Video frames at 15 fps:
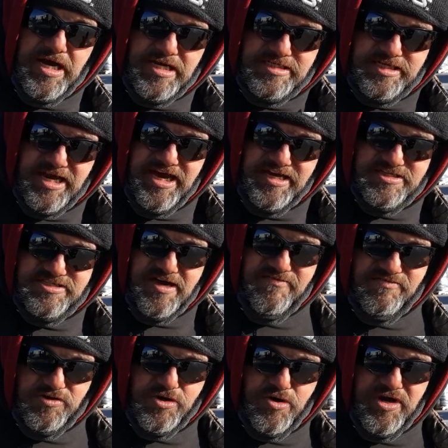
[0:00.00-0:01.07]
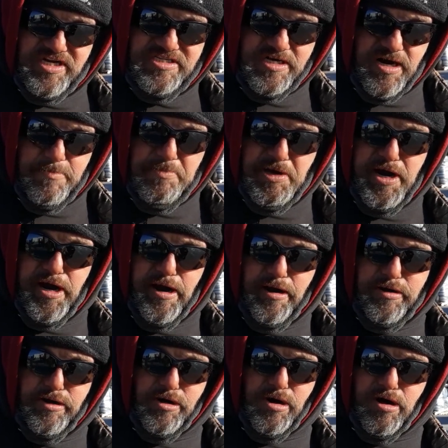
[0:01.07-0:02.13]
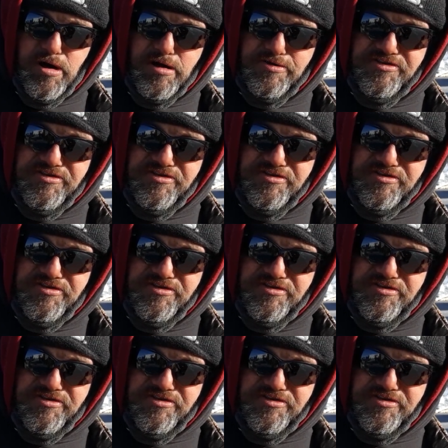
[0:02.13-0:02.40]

Today it's 7 degrees, and I've been out here all